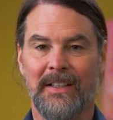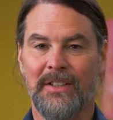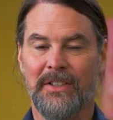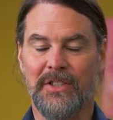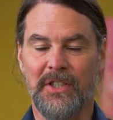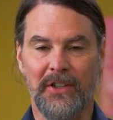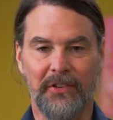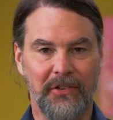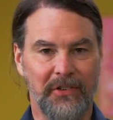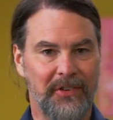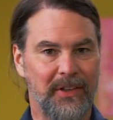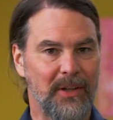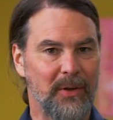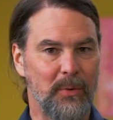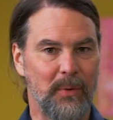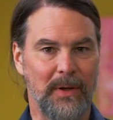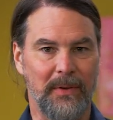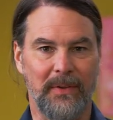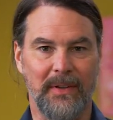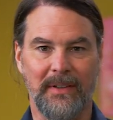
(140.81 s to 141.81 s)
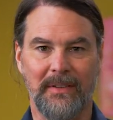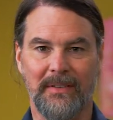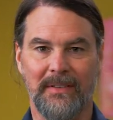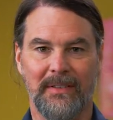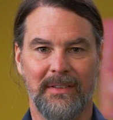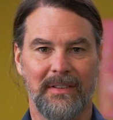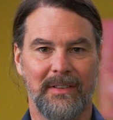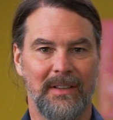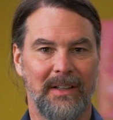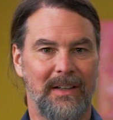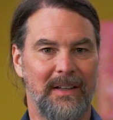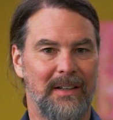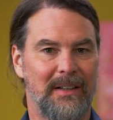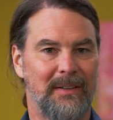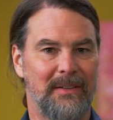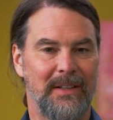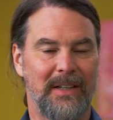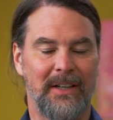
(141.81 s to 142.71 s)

Just stick with it. Uh,